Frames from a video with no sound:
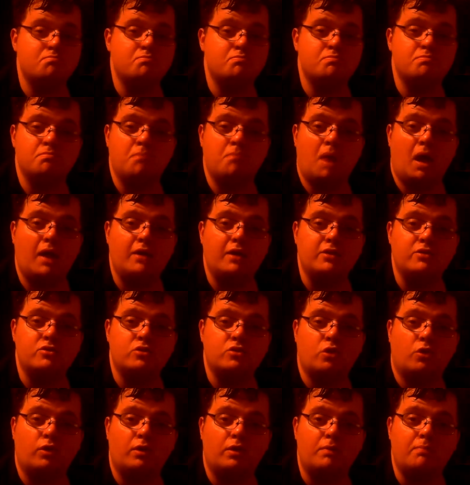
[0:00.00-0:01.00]
Mine's
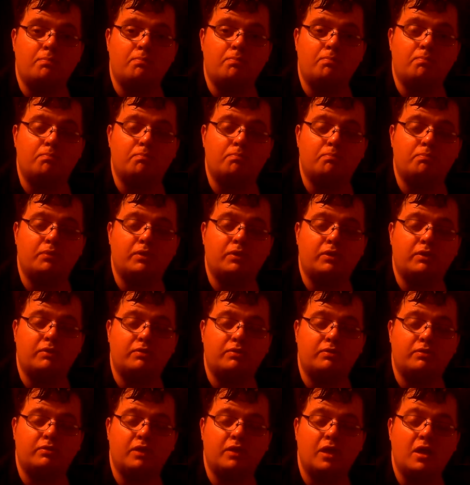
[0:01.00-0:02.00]
totally
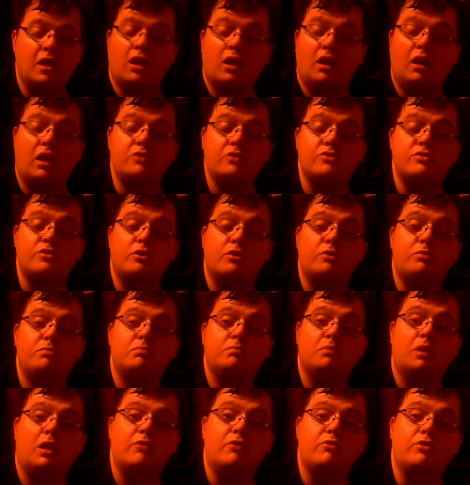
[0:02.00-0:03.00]
Lotso,
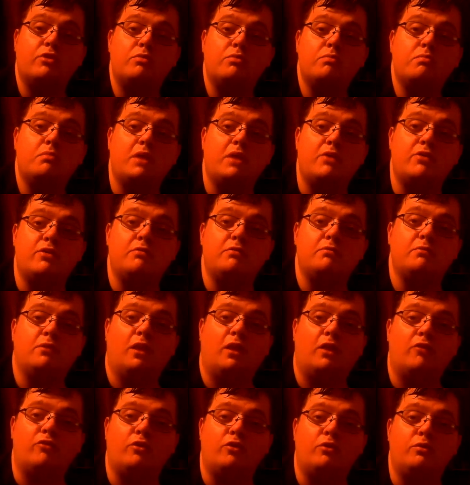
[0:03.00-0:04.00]
that's it,
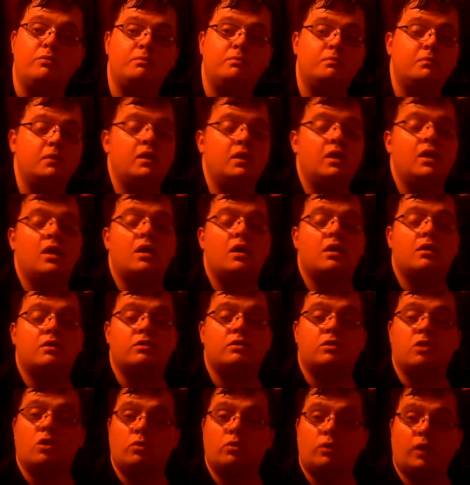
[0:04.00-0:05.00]
Lotso.
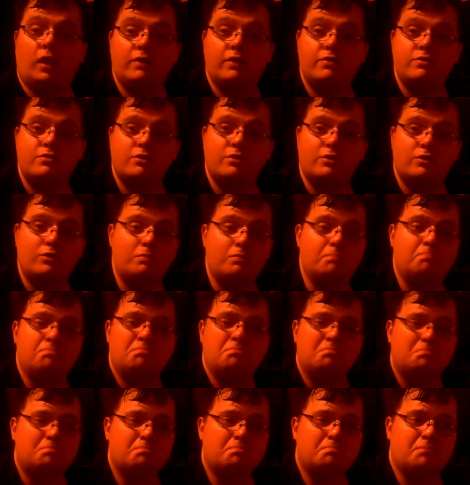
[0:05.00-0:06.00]
No Lotso,
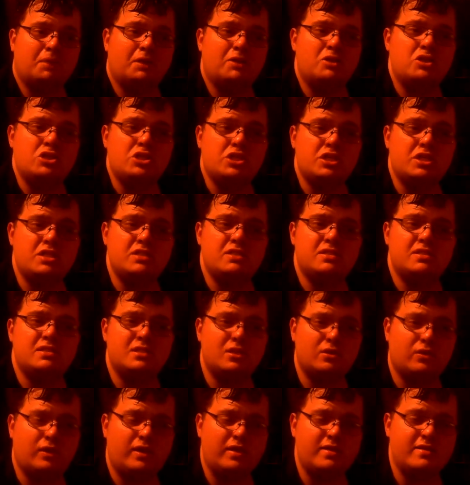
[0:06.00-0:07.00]
but she's
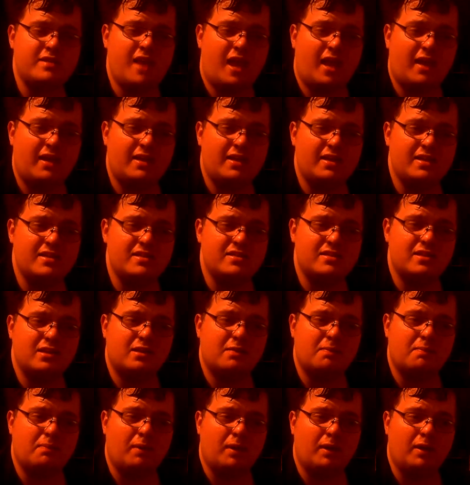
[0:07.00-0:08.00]
still antagonistic,
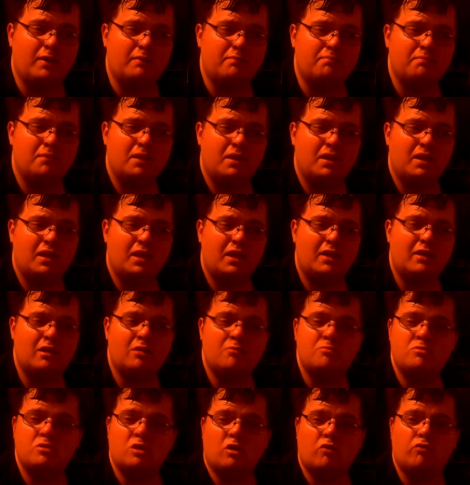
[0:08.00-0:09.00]
but it
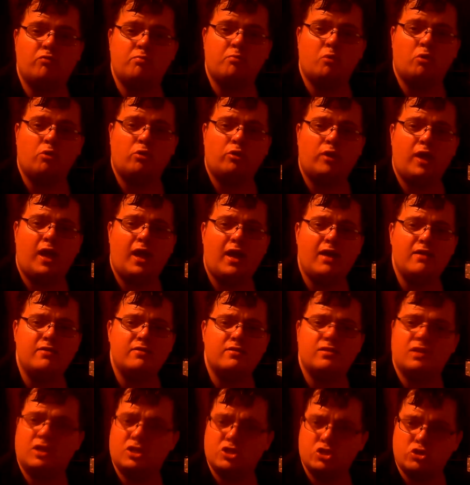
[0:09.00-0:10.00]
comes off more as
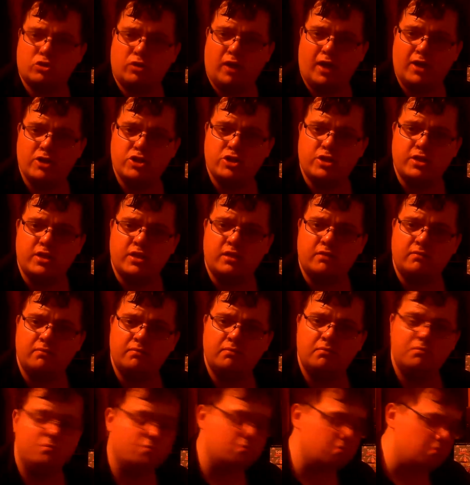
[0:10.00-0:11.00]
a tragedy.
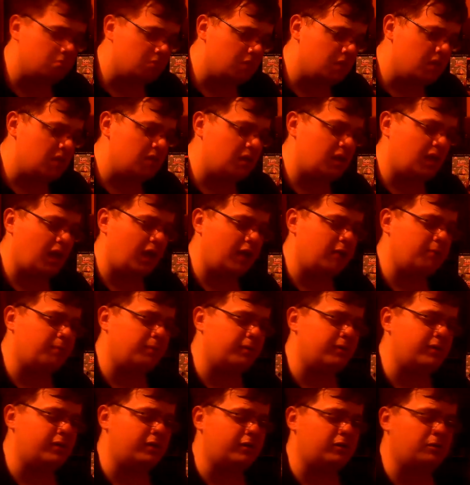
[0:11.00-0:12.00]
Kind of
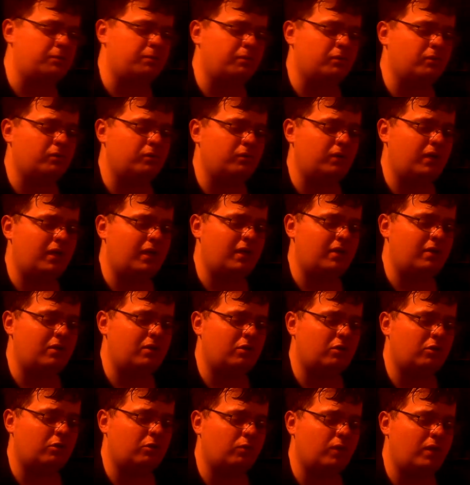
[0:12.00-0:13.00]
predictable in
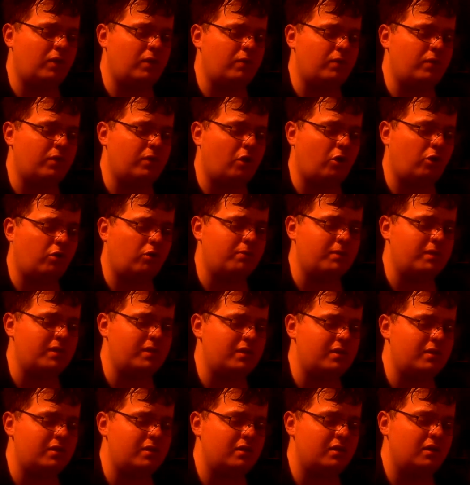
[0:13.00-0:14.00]
her way with
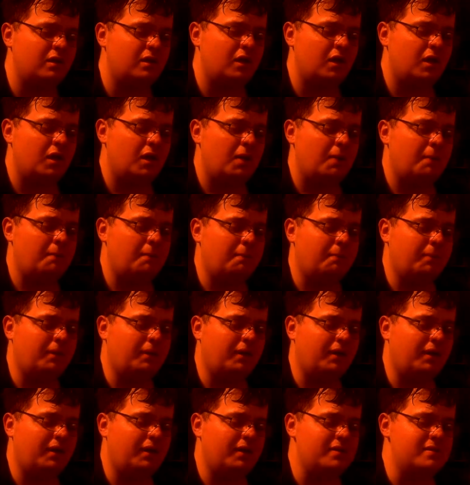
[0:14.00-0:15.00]
Harmony,
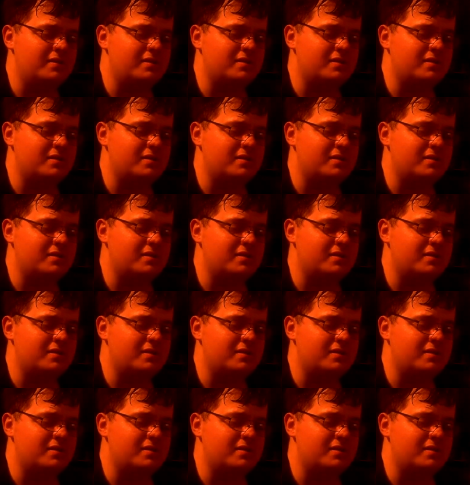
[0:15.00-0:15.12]
but